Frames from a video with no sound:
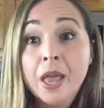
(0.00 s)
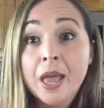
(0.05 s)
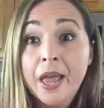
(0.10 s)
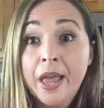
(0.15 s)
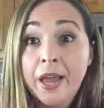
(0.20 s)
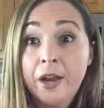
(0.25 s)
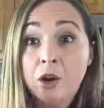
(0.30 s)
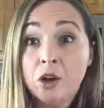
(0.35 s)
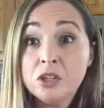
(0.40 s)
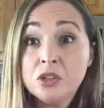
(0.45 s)

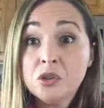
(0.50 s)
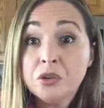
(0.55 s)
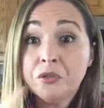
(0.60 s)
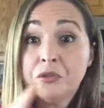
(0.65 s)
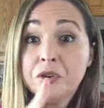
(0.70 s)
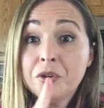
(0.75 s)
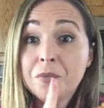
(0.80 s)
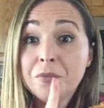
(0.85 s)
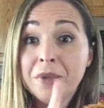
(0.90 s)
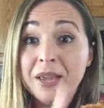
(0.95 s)
And also, if
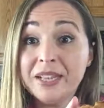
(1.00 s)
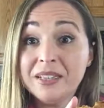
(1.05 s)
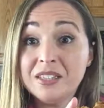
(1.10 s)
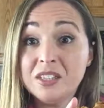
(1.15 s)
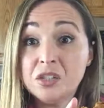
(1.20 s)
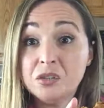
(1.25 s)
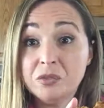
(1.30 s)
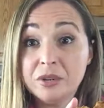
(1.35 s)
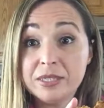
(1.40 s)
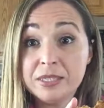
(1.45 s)
you make
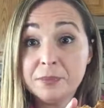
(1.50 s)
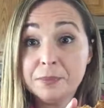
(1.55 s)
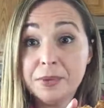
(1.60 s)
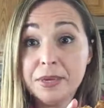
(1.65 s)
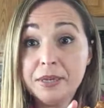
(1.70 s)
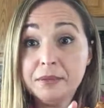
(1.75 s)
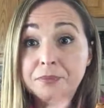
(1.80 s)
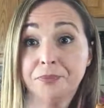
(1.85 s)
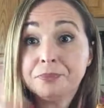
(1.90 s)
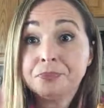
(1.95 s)
this
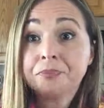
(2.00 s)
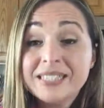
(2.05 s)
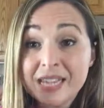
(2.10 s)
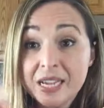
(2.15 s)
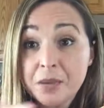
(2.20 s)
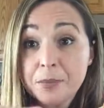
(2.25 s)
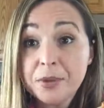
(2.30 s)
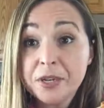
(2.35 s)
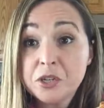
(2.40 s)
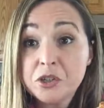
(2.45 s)
recipe, take a
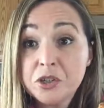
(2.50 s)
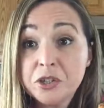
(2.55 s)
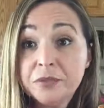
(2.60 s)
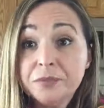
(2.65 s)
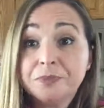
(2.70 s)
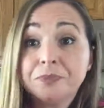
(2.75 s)
picture